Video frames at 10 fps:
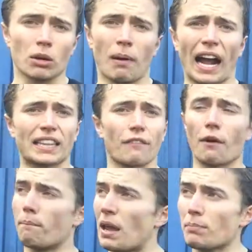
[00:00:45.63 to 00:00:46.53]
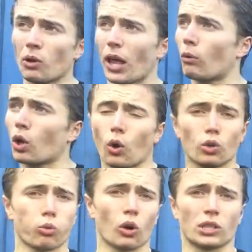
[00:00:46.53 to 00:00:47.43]
come back different people. They want to go
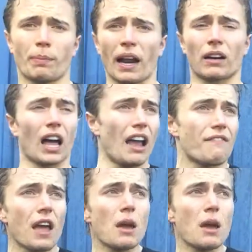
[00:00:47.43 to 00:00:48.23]
towards a better life.